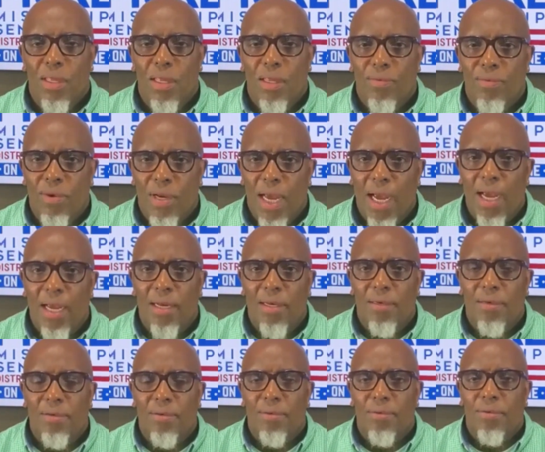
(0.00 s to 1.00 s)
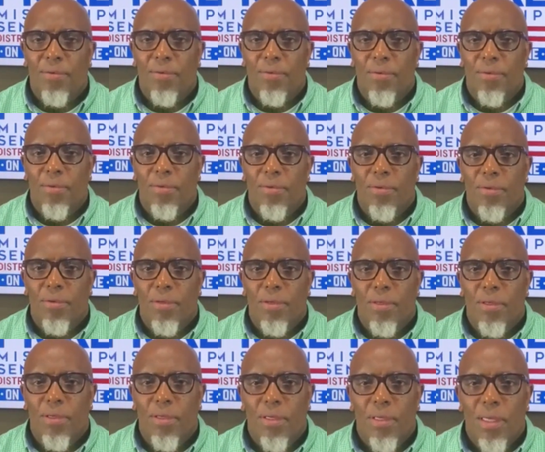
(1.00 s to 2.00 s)
If not,
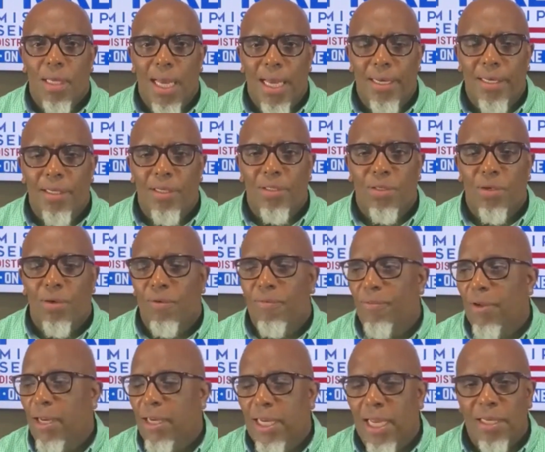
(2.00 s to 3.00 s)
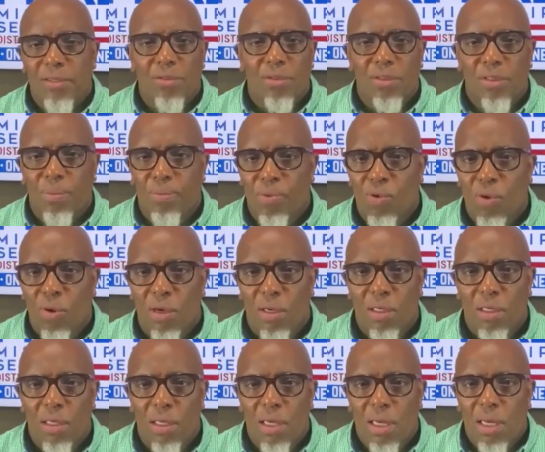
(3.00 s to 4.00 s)
I need your financial support
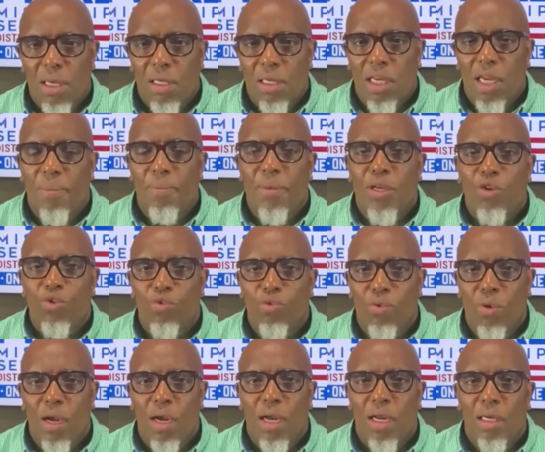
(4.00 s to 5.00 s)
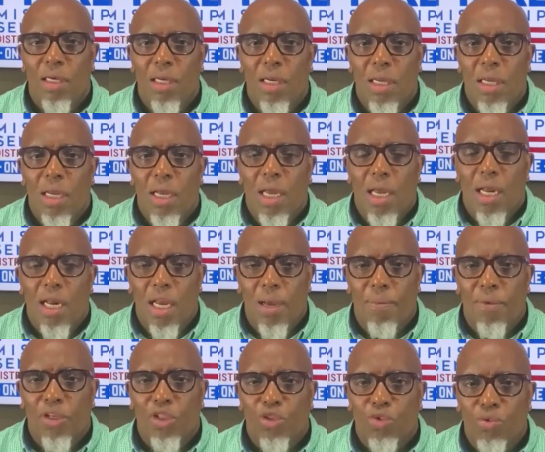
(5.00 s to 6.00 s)
to help me run and
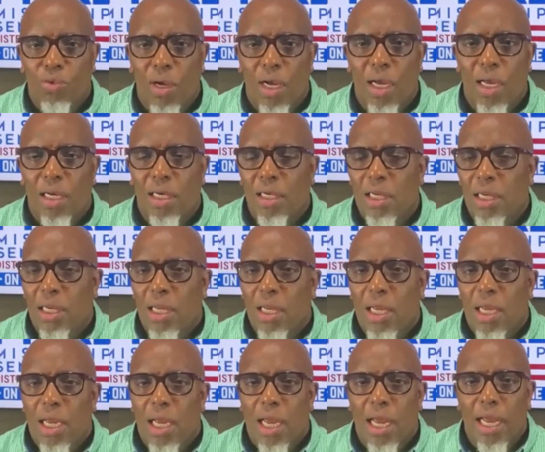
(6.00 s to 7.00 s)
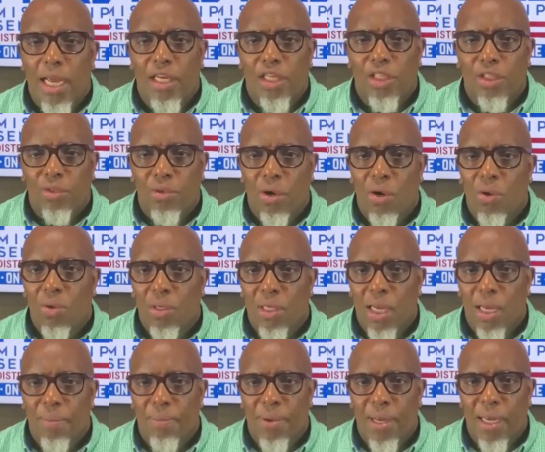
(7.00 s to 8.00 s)
help us run a strong
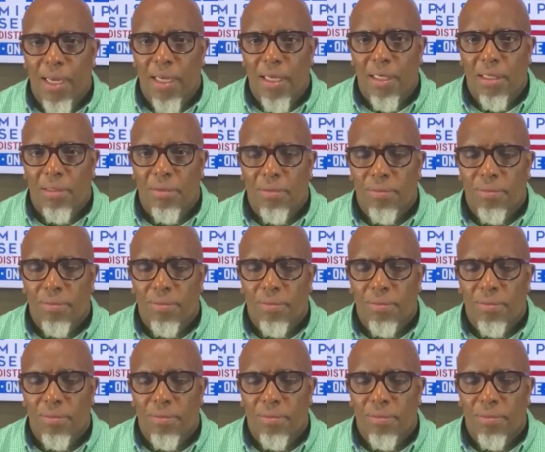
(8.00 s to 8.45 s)
campaign.